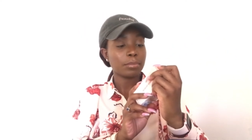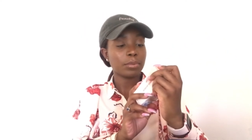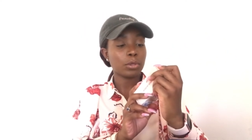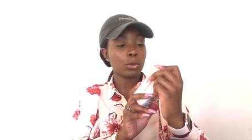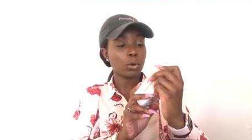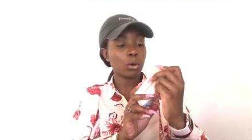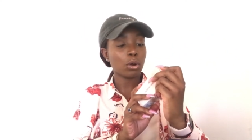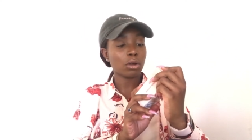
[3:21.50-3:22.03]

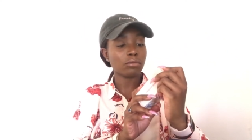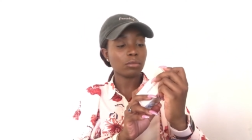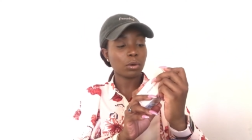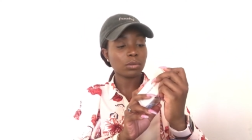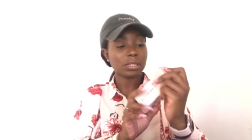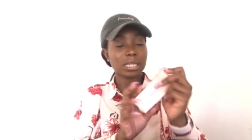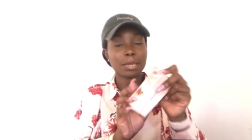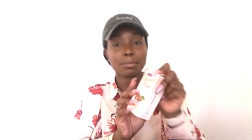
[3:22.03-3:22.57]
Pure
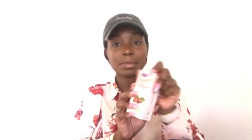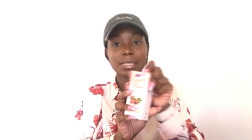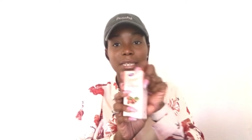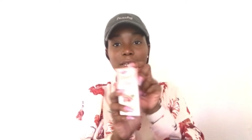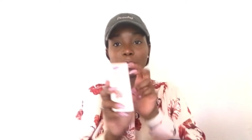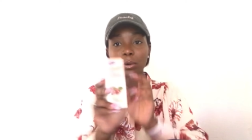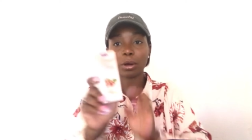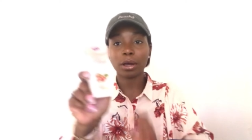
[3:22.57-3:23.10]
Rosehip
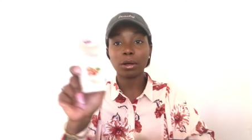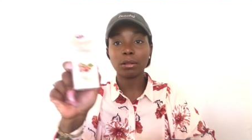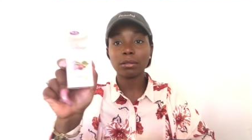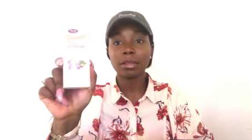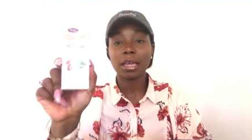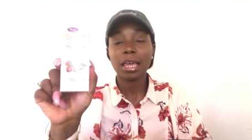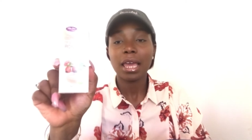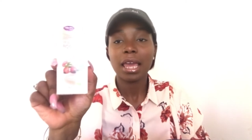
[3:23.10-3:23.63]
Seed
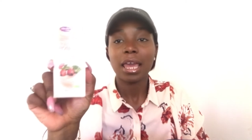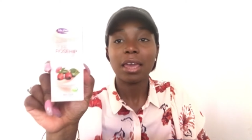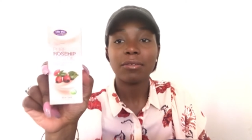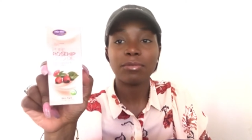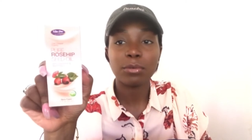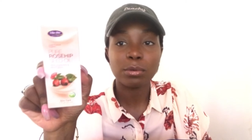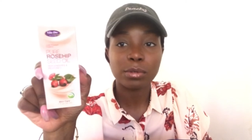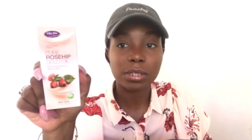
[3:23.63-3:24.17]
Oil.
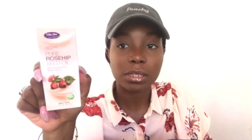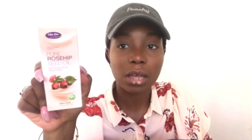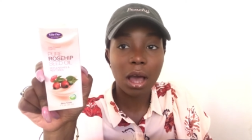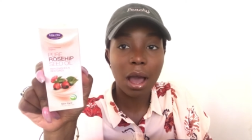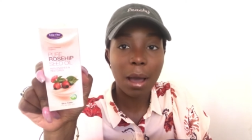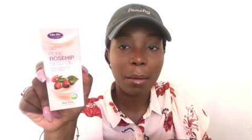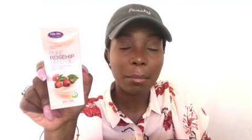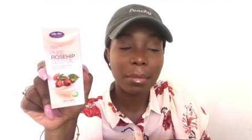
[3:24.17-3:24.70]
If you
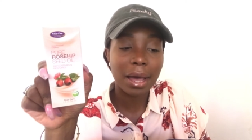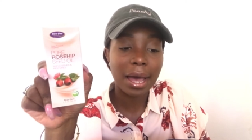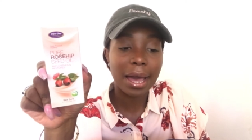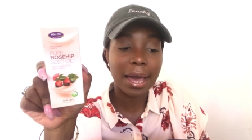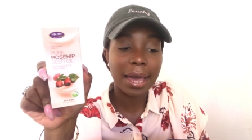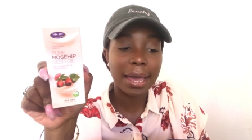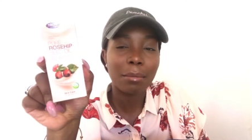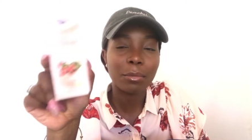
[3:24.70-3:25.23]
saw
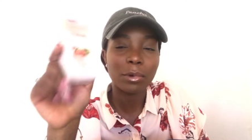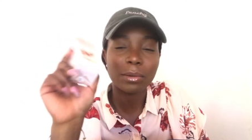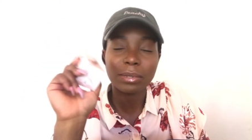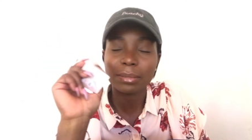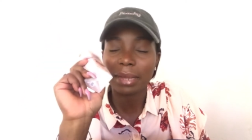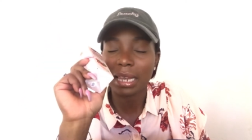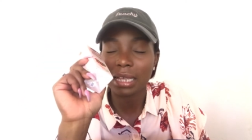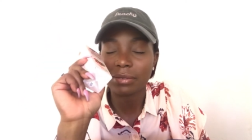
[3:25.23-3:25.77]
my, um, what
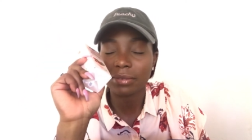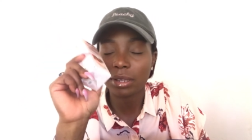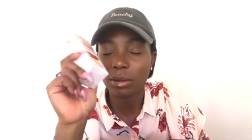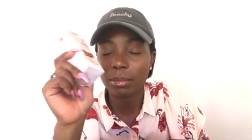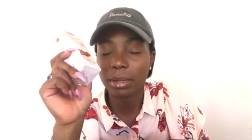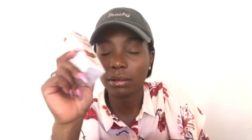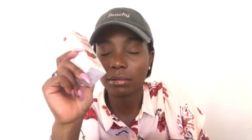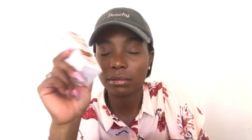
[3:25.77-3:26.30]
was my last
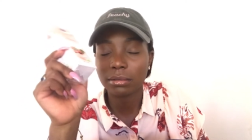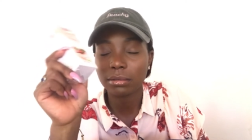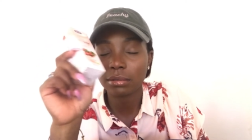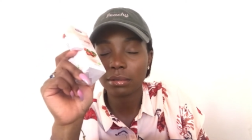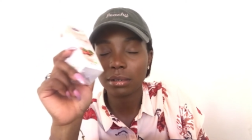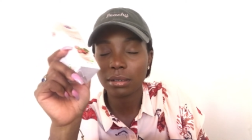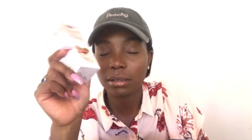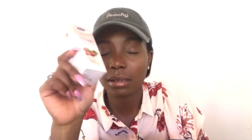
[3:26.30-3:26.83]
video about?
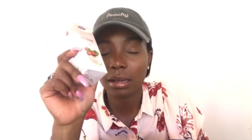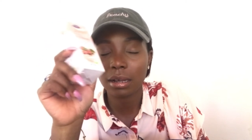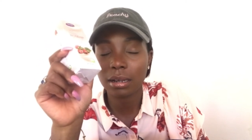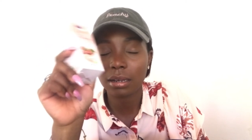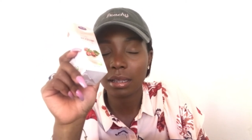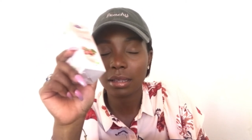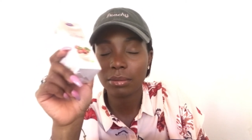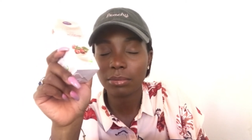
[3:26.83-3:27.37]
Good
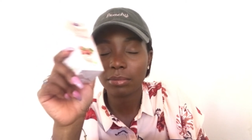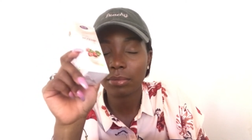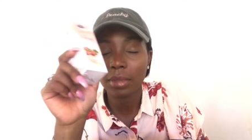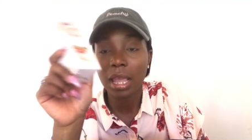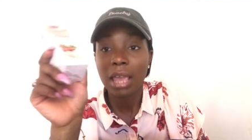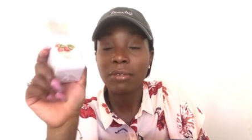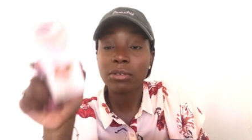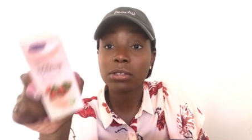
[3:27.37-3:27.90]
God.
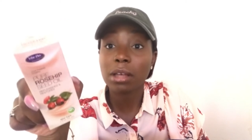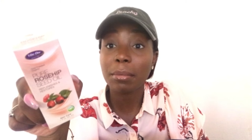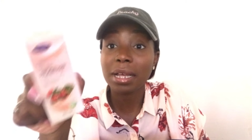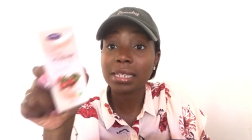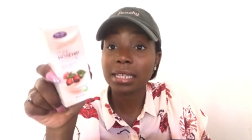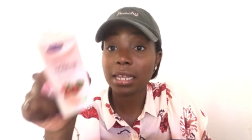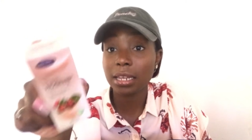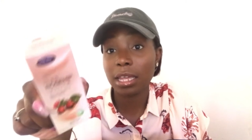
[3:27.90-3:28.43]
If you saw
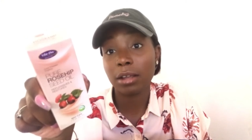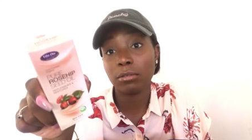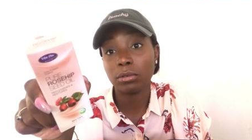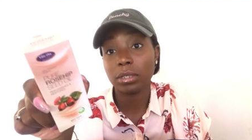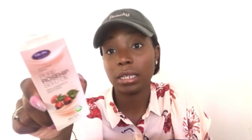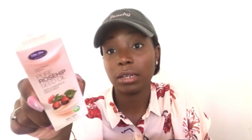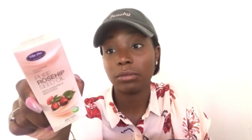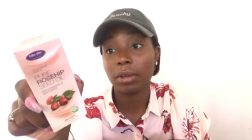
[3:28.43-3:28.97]
my skincare
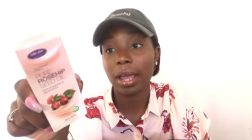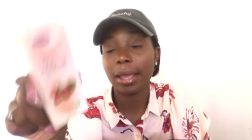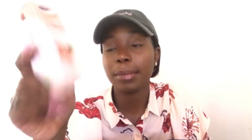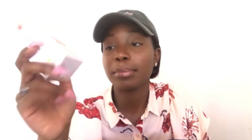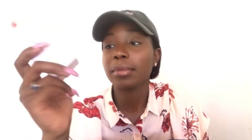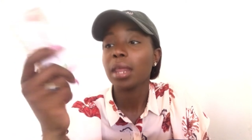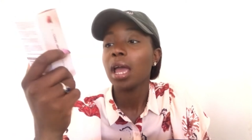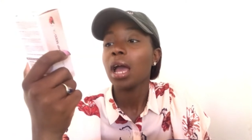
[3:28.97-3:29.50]
routine, right?
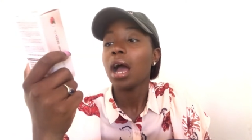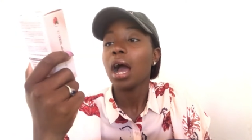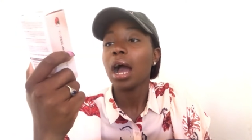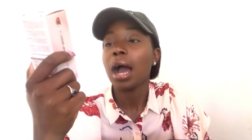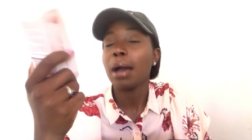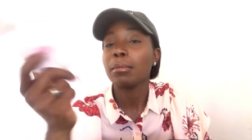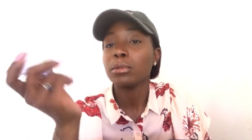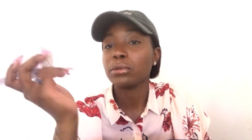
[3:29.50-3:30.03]

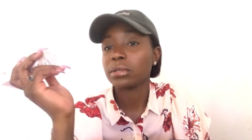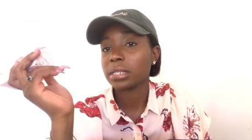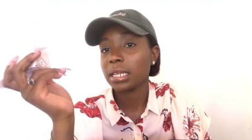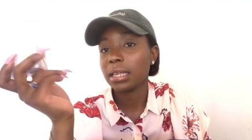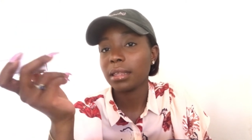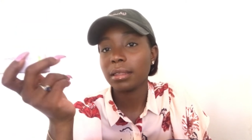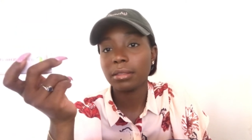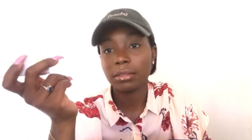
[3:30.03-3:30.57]
Um, you
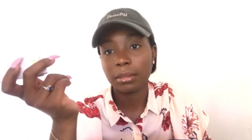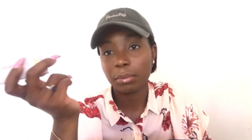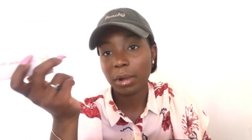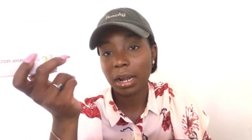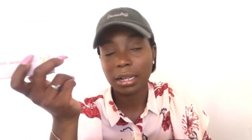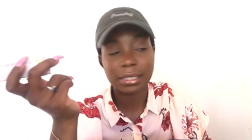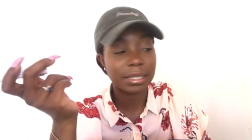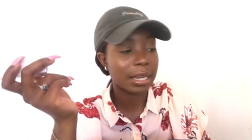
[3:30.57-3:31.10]
see the
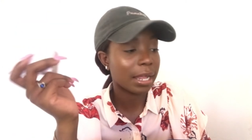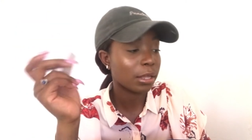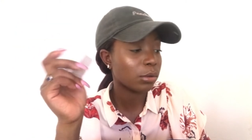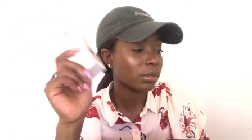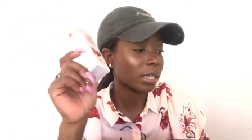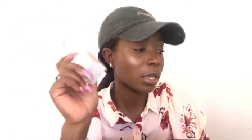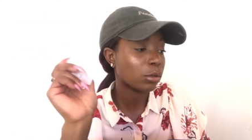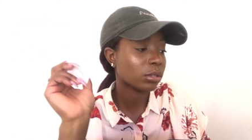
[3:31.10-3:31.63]
products that I
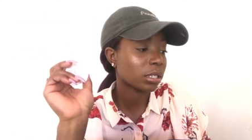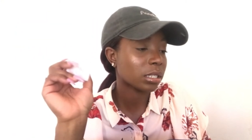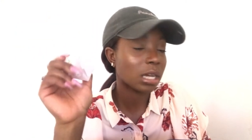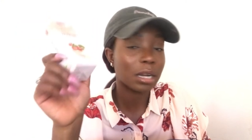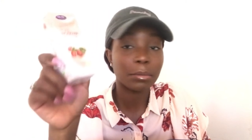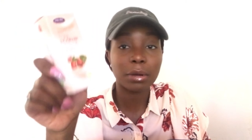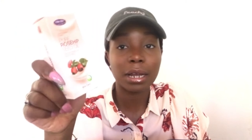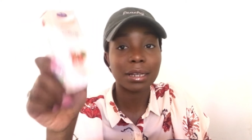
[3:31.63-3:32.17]
use. I use a
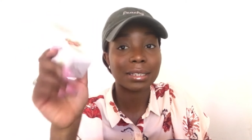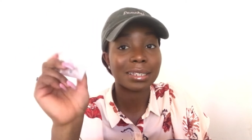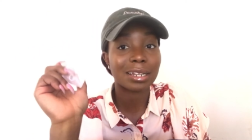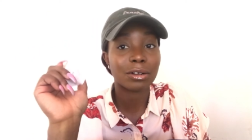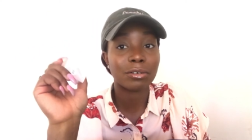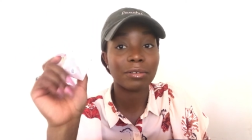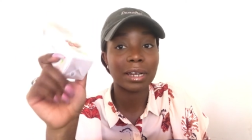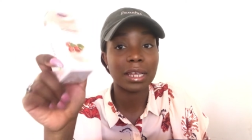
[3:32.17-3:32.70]
ton of products
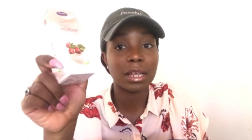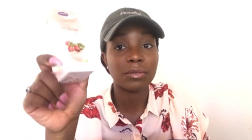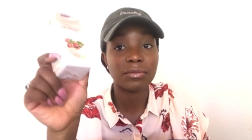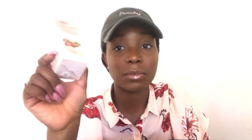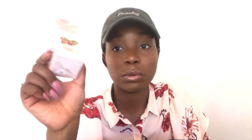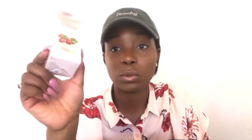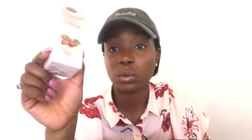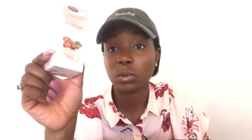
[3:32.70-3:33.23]
that are already
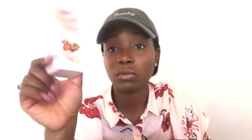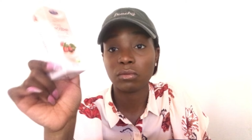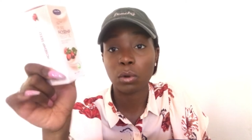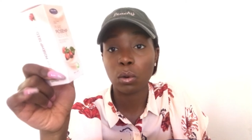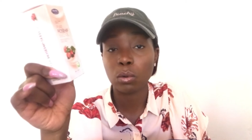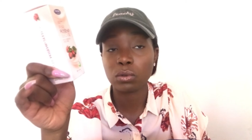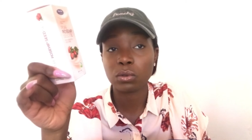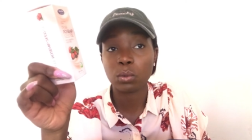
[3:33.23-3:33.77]
infused with
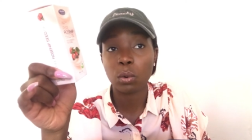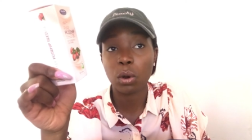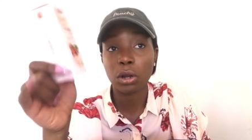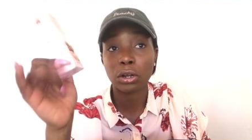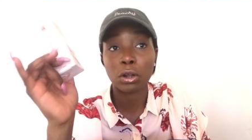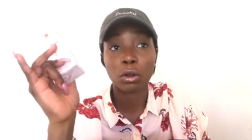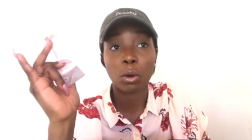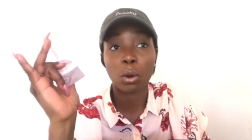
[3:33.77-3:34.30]
rose
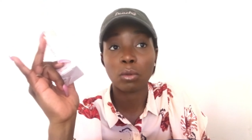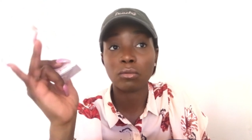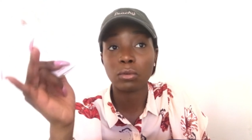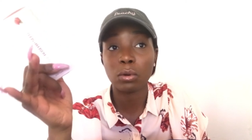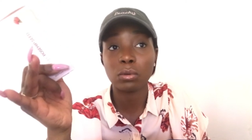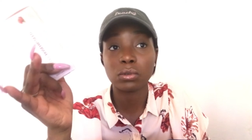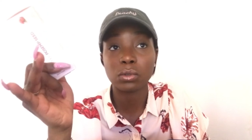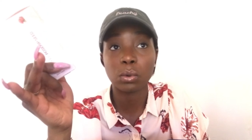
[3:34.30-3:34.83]
water or
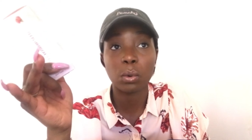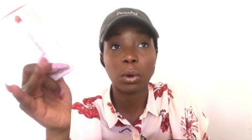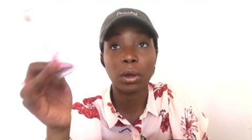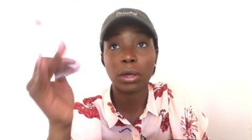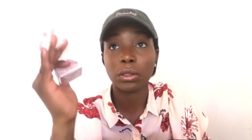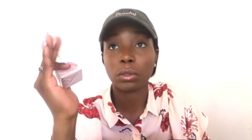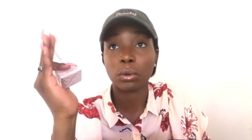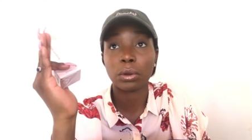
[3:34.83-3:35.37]
rose
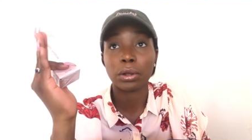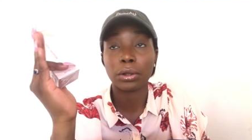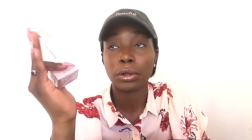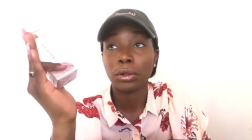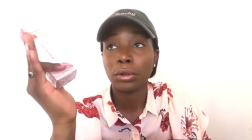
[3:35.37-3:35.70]
oil or